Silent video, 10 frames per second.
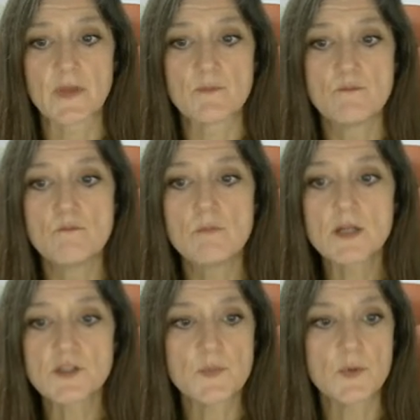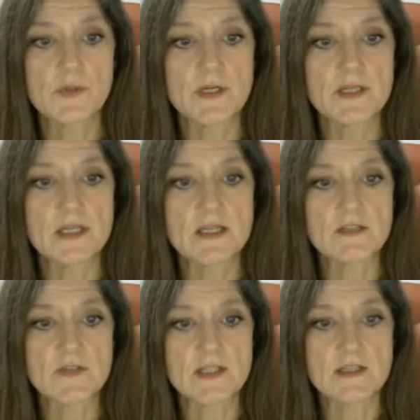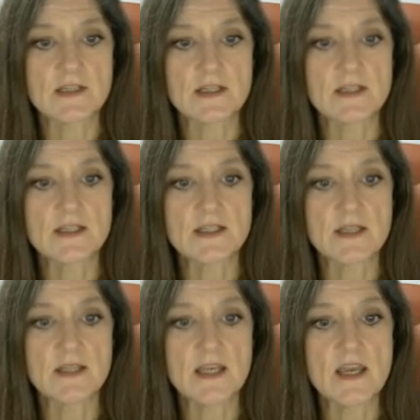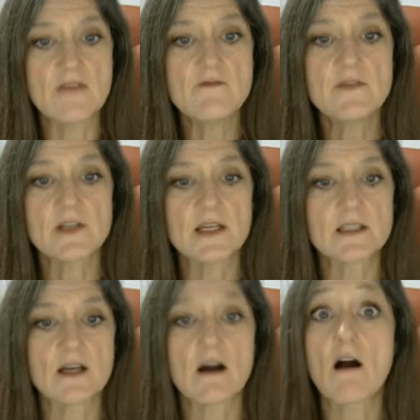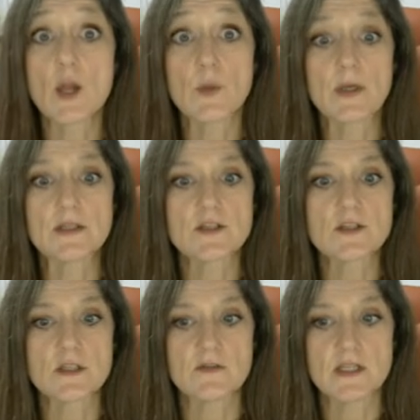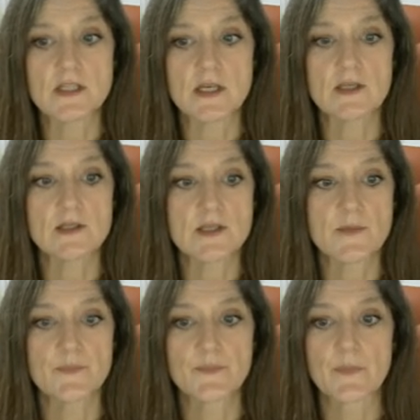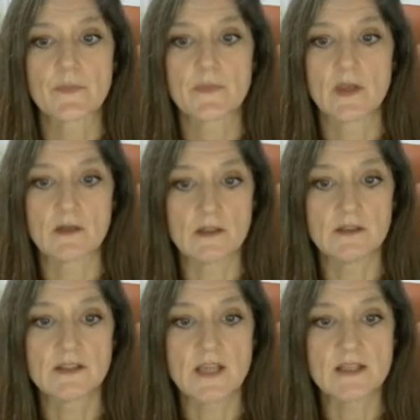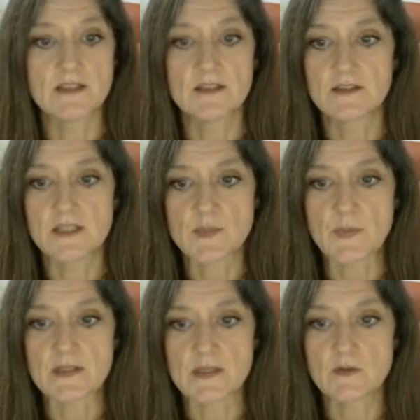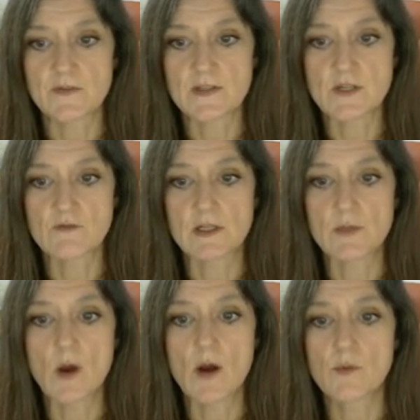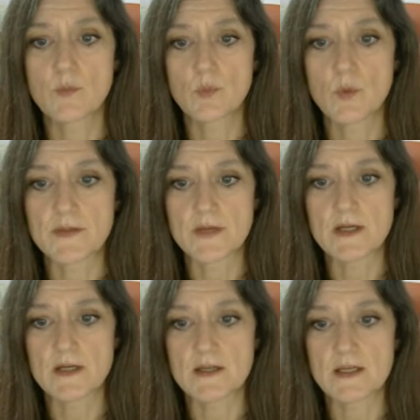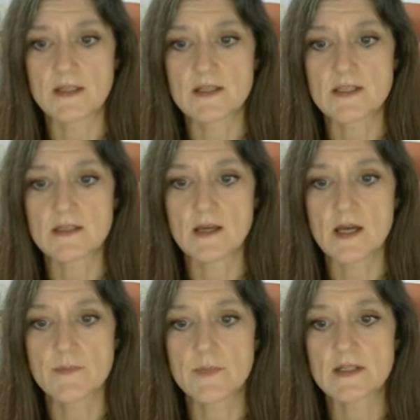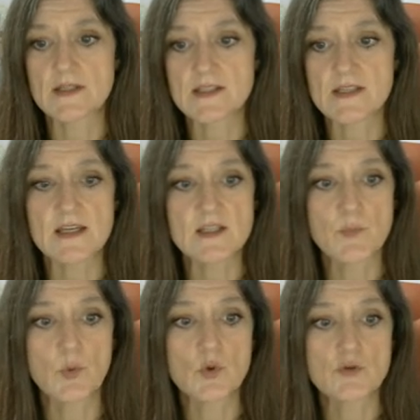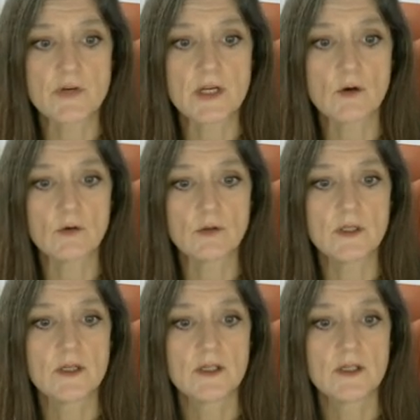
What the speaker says: much more in need of assistance than the invalid I went to visit. And then this bit seemed to fit in really well with it, in a state bordering on